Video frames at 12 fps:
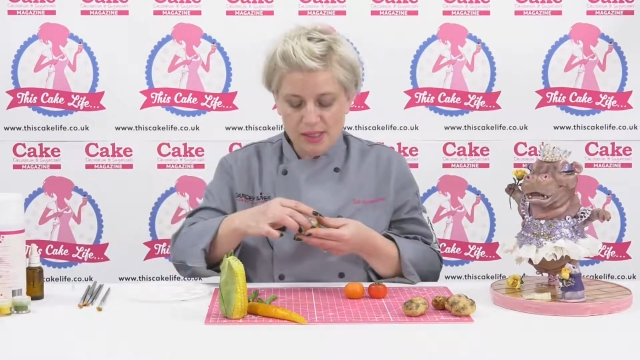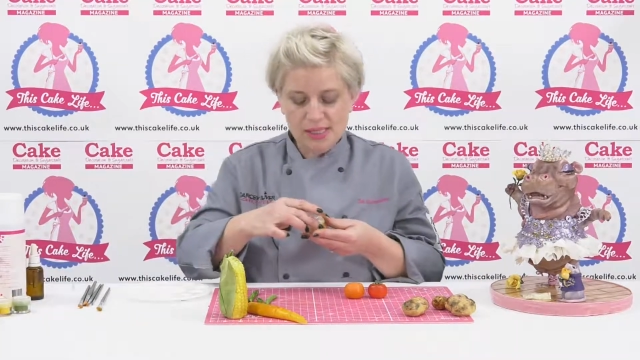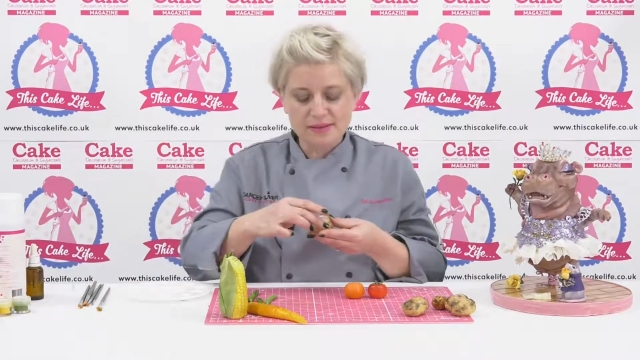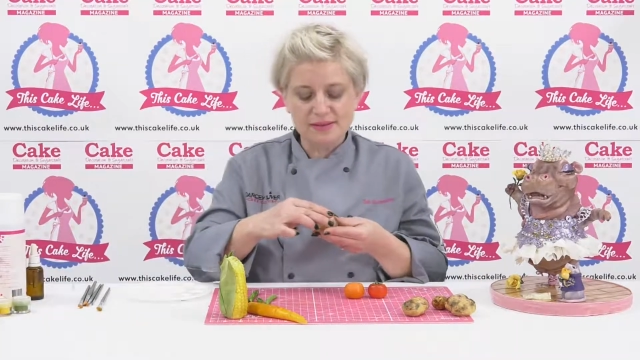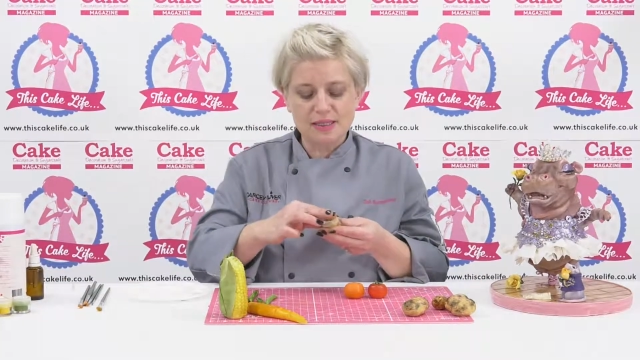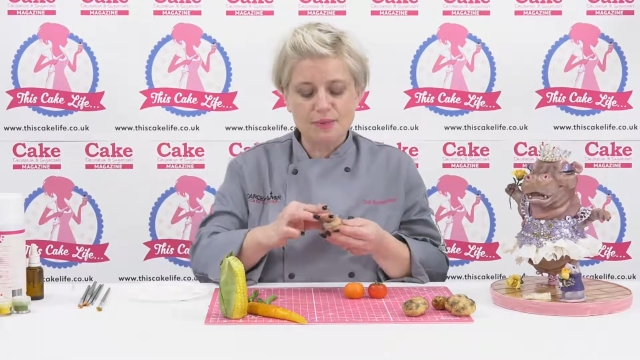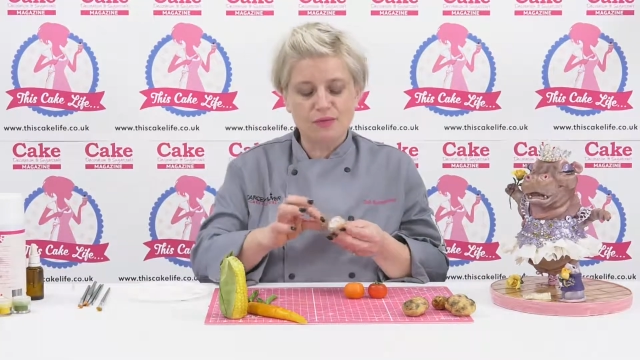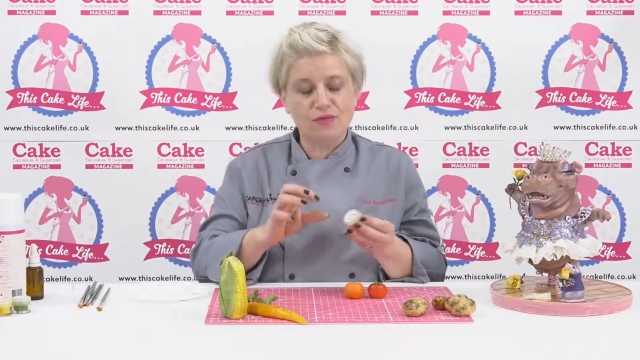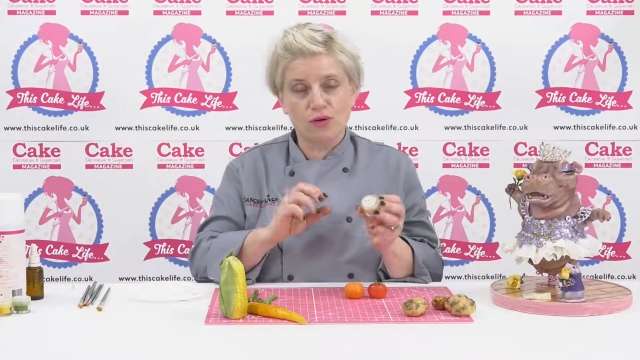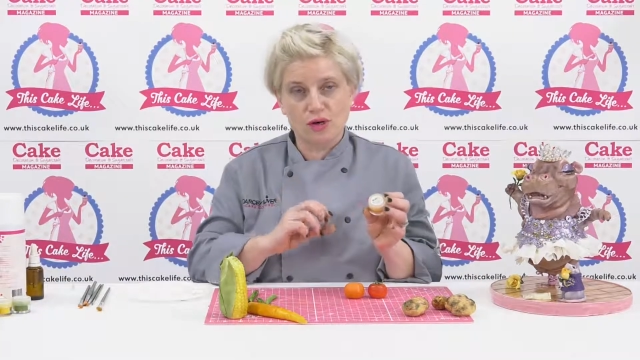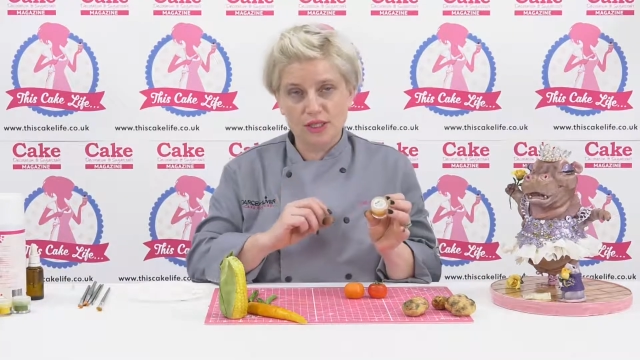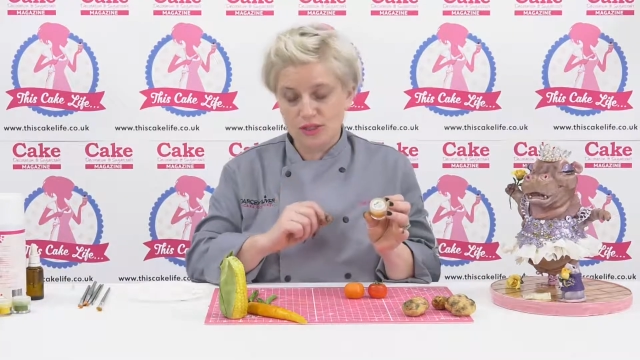as I said
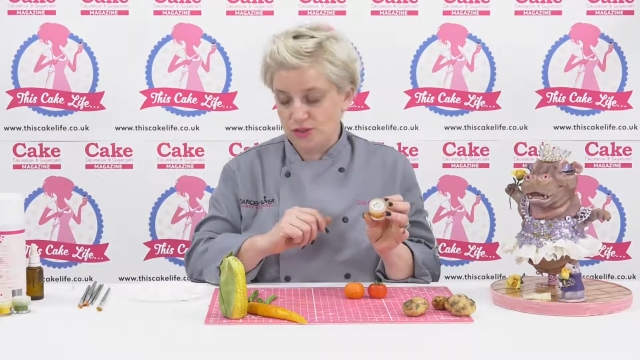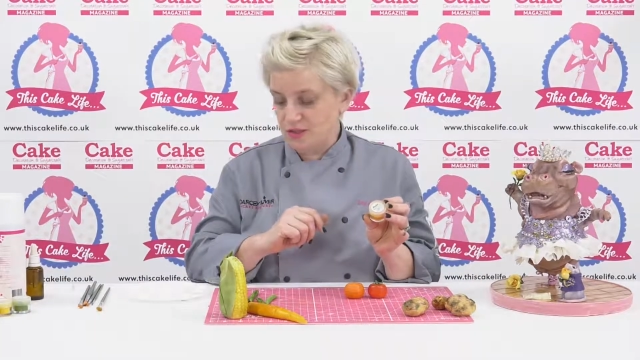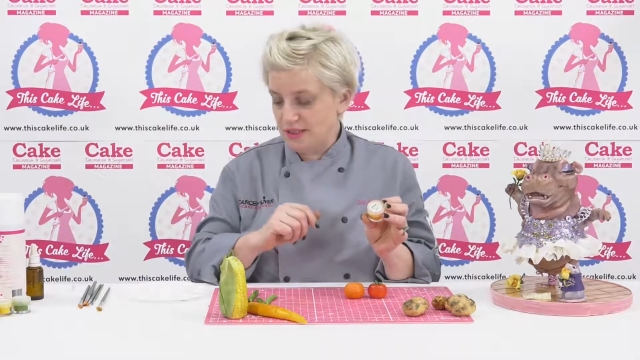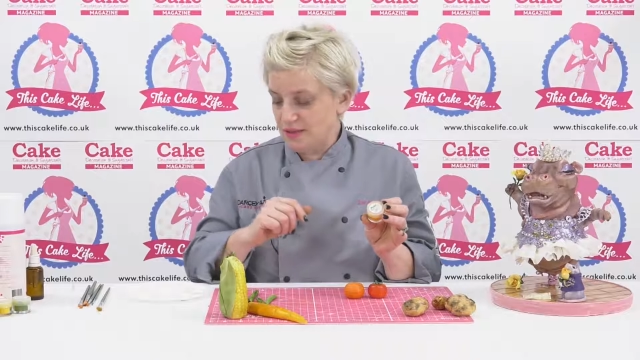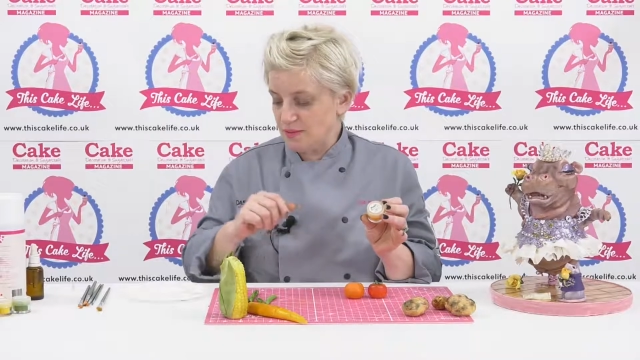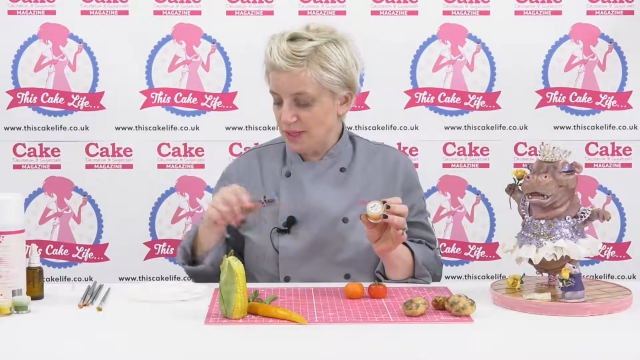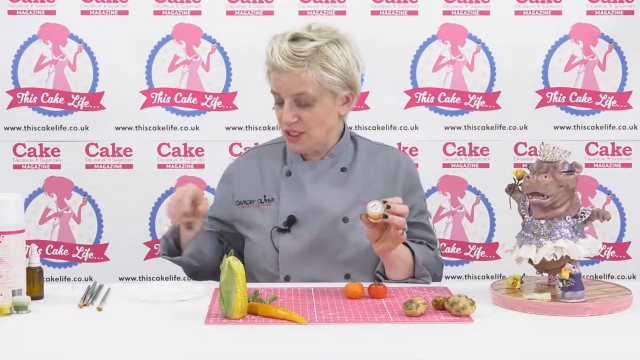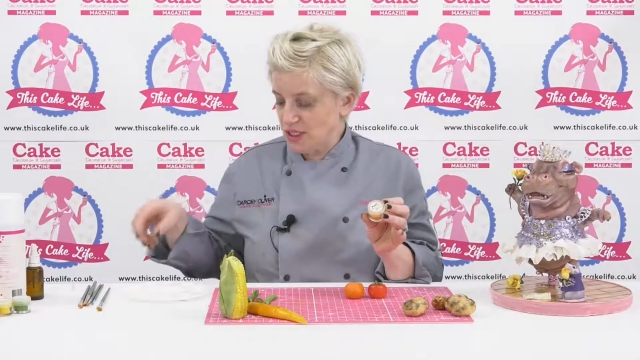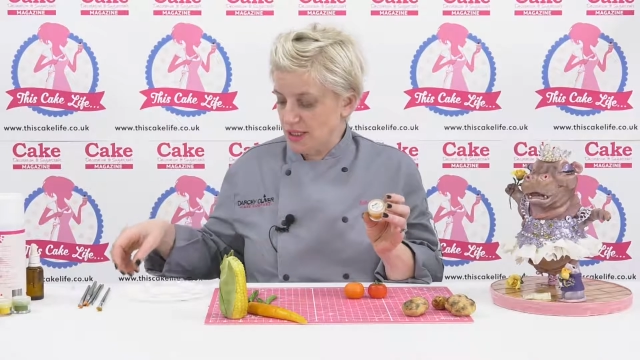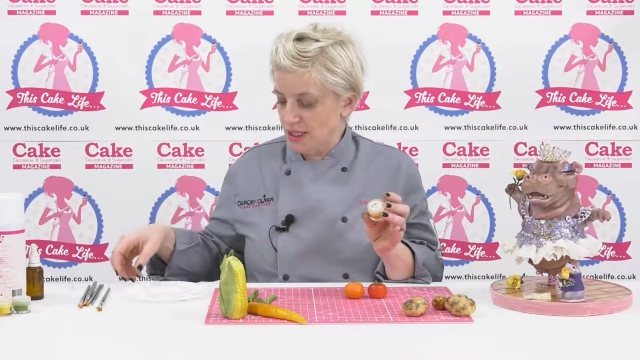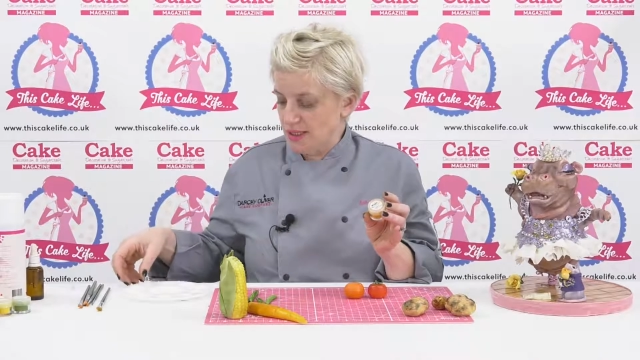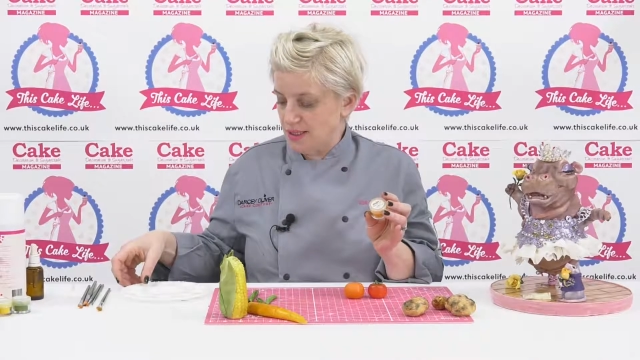before, I use these
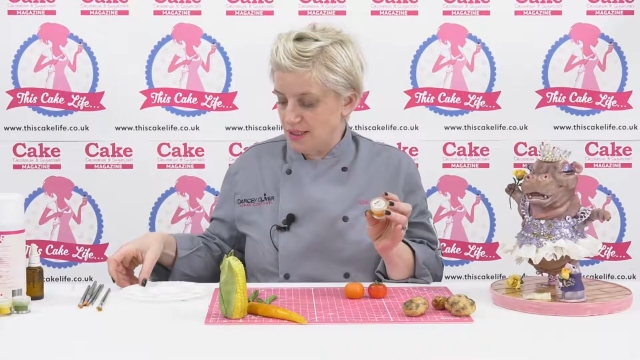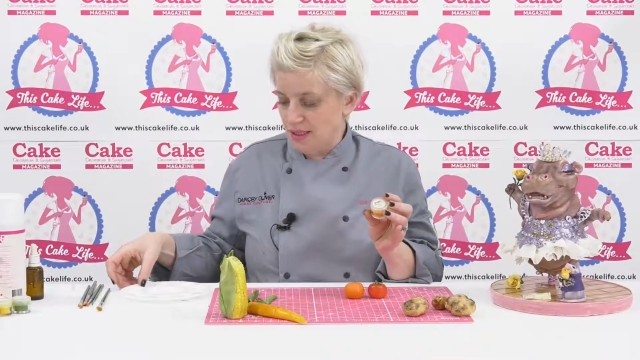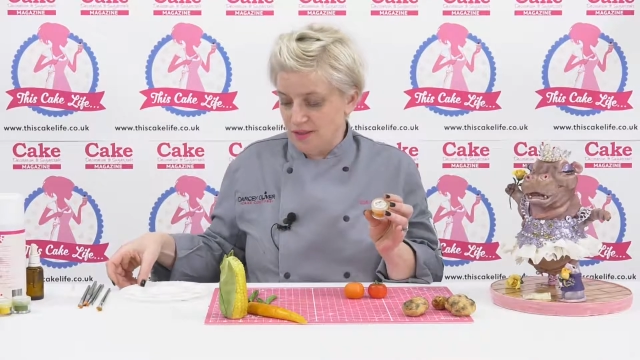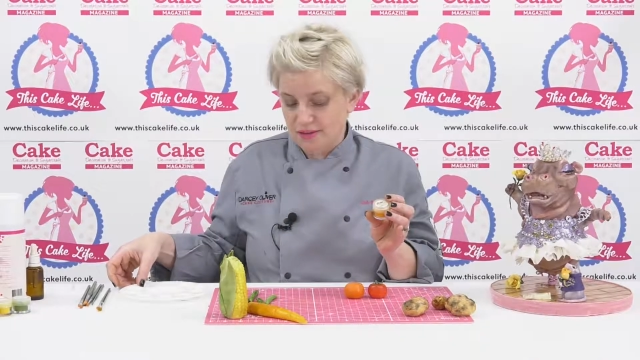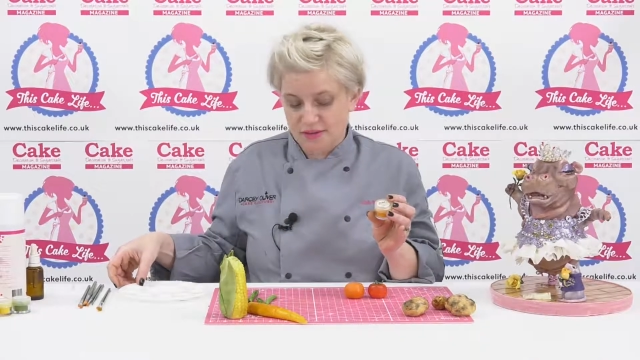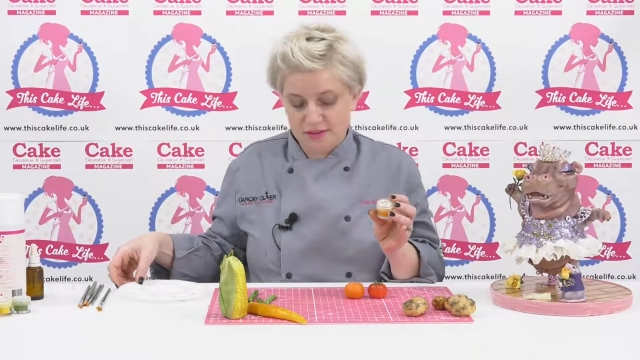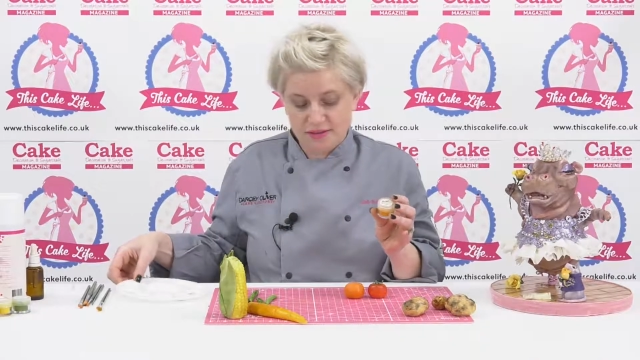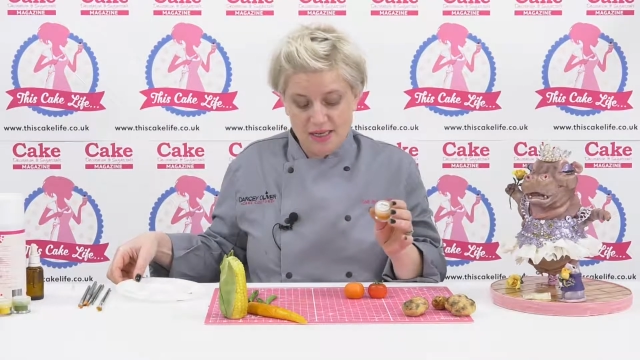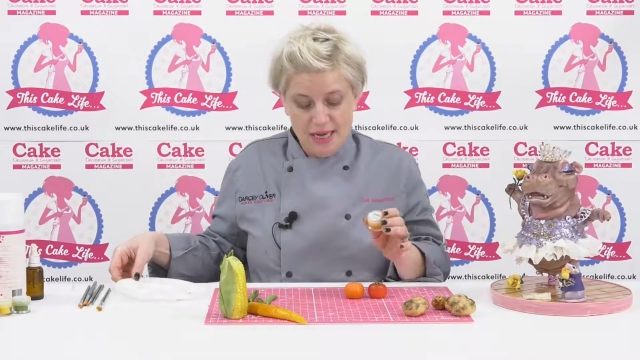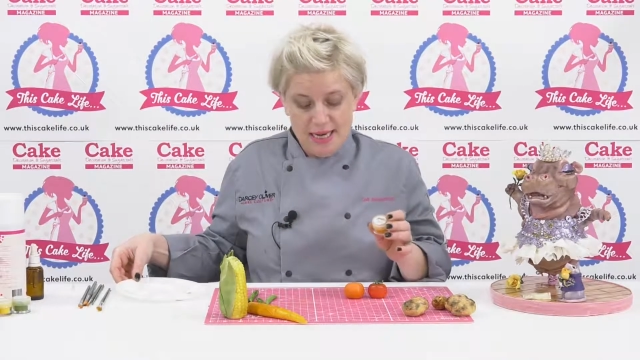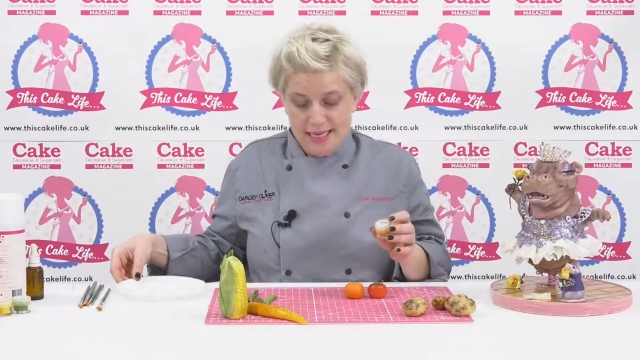magic colour dusts.